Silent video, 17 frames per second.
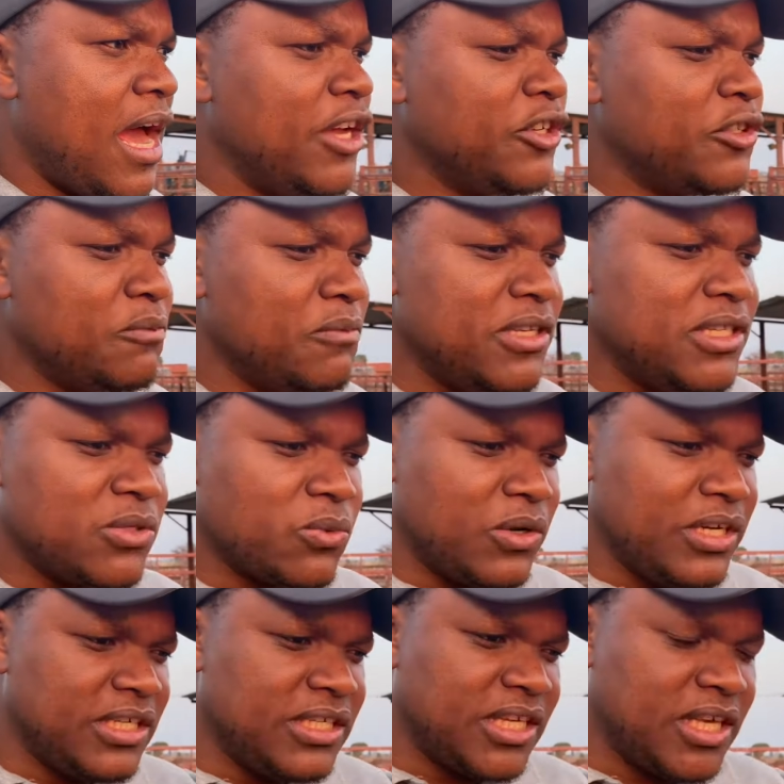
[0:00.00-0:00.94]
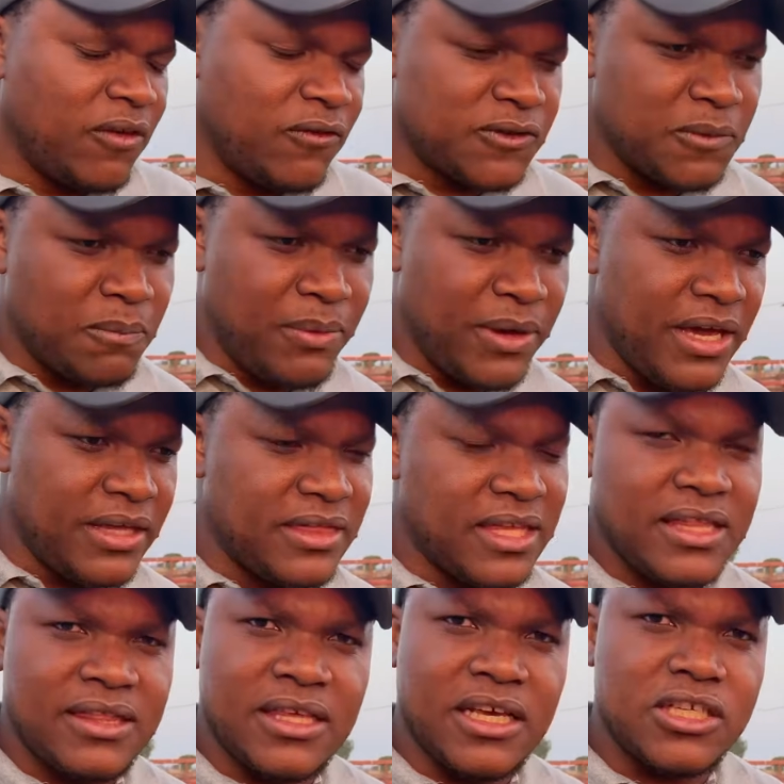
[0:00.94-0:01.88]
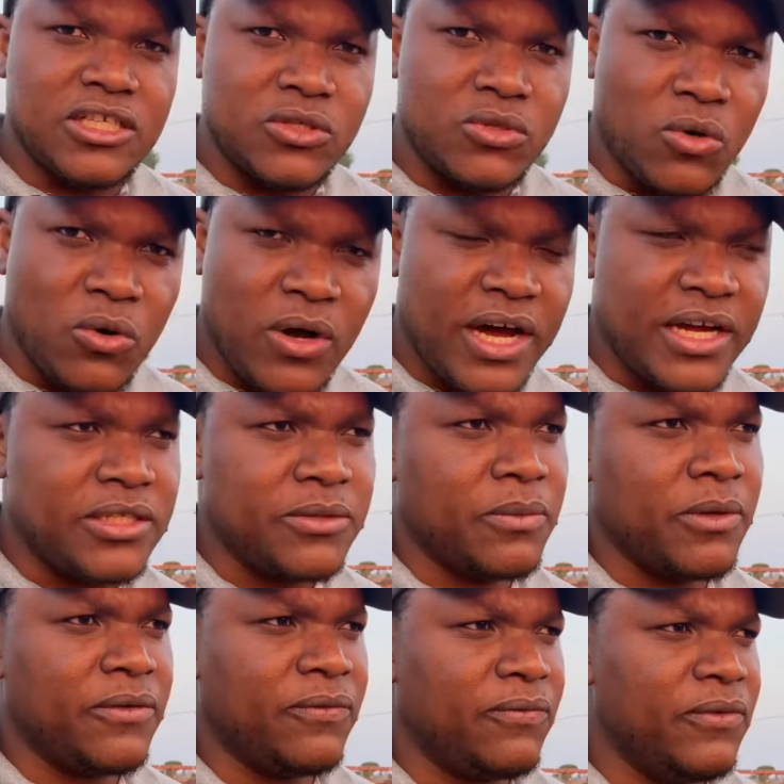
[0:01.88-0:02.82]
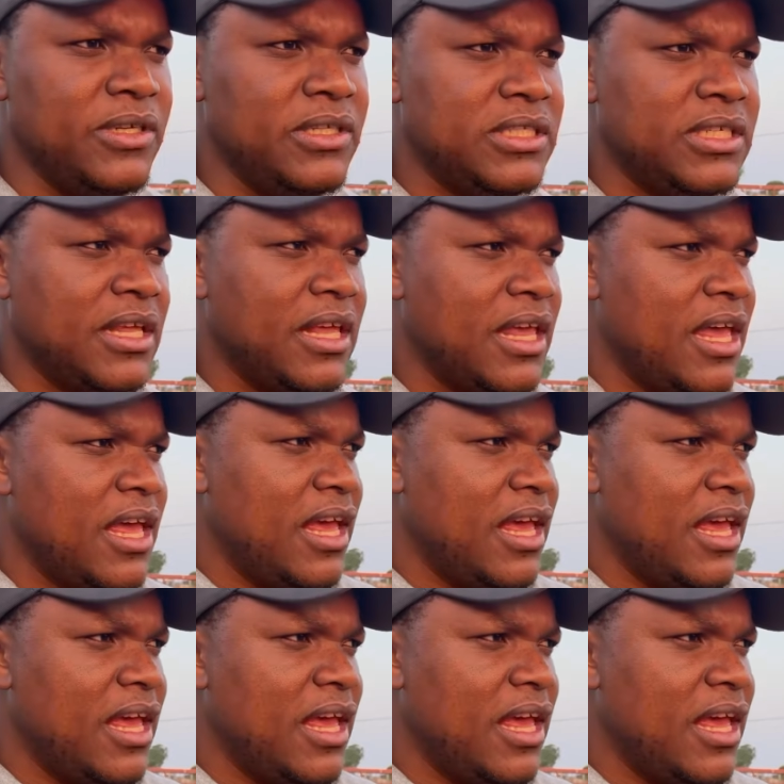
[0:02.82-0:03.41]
it means when it gives birth and there is no adequate feed,